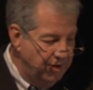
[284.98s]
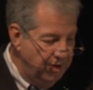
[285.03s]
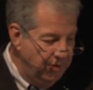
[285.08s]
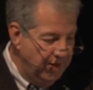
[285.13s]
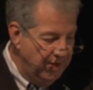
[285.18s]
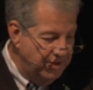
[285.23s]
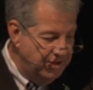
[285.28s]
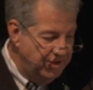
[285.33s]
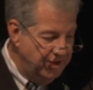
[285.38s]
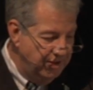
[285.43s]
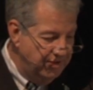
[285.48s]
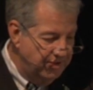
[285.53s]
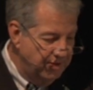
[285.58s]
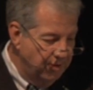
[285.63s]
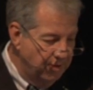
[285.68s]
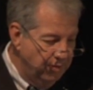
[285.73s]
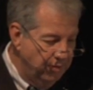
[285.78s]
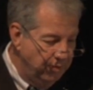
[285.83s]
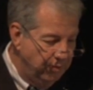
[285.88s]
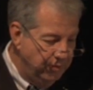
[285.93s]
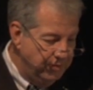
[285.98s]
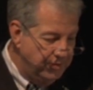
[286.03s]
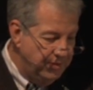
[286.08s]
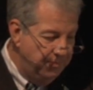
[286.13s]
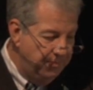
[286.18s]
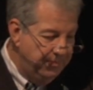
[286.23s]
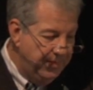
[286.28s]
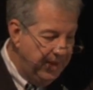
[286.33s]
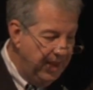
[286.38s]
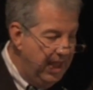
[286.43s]
by the president in his State of
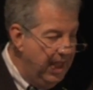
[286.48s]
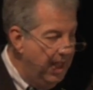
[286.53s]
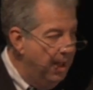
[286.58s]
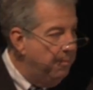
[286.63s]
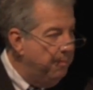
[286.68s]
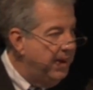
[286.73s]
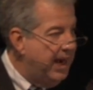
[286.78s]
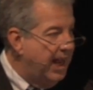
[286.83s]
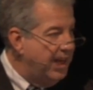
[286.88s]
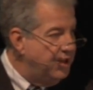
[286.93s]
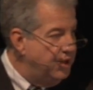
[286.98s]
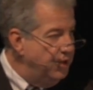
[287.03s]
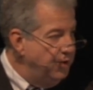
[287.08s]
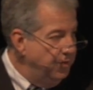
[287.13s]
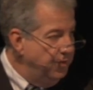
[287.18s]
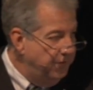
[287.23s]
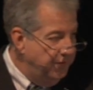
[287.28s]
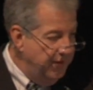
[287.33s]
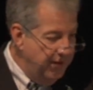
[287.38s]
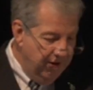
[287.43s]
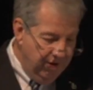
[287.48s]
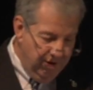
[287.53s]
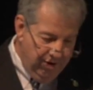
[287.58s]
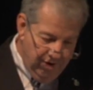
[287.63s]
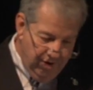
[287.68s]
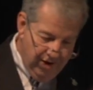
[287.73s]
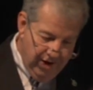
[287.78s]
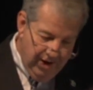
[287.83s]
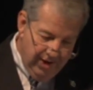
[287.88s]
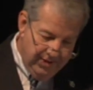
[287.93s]
the University address last,
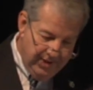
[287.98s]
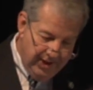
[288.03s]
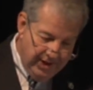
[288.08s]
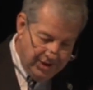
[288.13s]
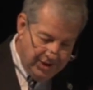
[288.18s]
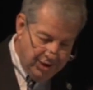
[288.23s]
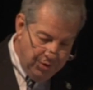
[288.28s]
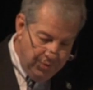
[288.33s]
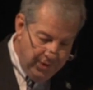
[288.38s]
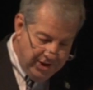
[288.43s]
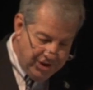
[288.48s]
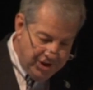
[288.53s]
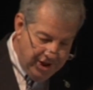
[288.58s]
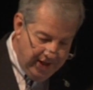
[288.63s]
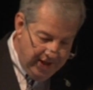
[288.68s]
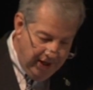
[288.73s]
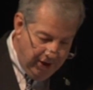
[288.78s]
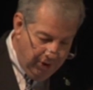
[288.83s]
um, last spring.